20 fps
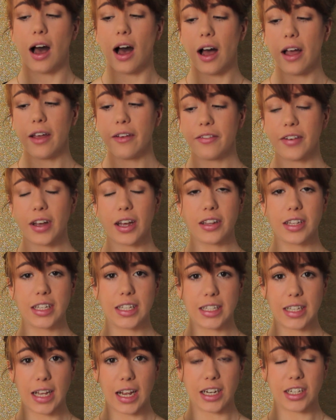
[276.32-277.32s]
I found
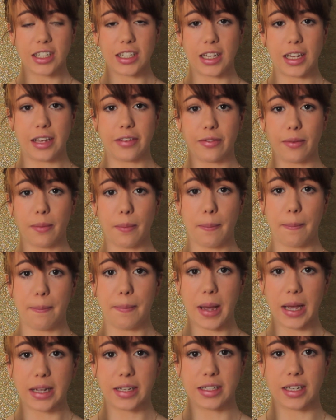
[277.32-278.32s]
this is actually even
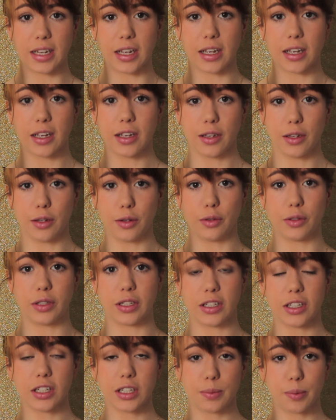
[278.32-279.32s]
better
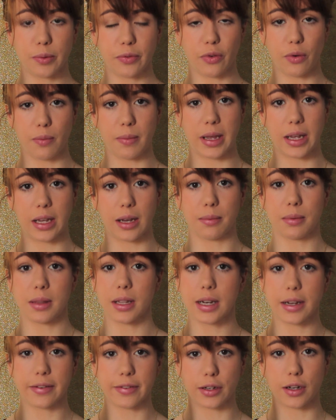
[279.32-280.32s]
using just before makeup
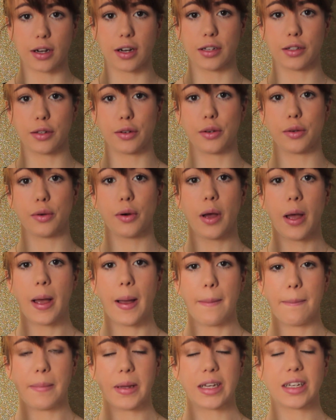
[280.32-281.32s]
than avocado oil,
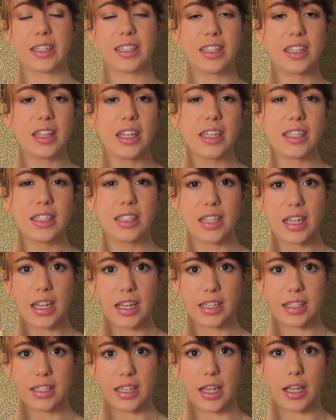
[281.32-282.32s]
because this
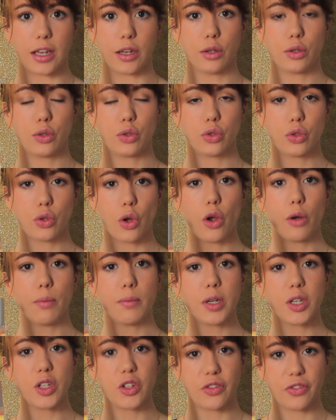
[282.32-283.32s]
sinks in so
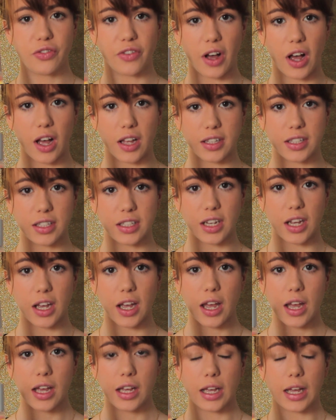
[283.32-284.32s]
much
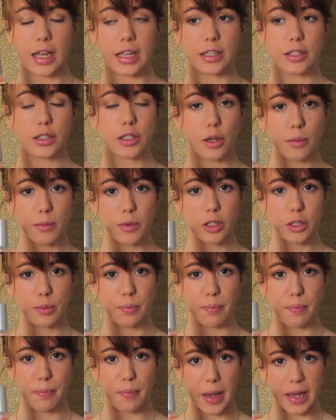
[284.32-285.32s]
faster and so much
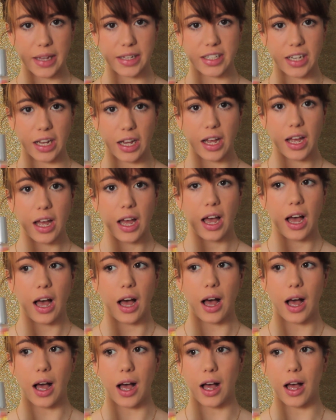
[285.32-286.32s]
better,
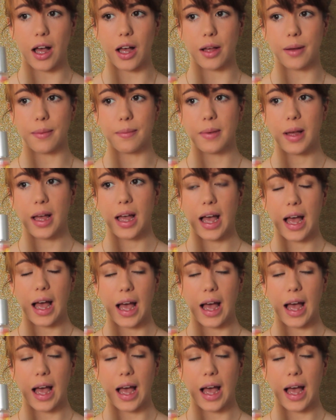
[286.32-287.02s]
and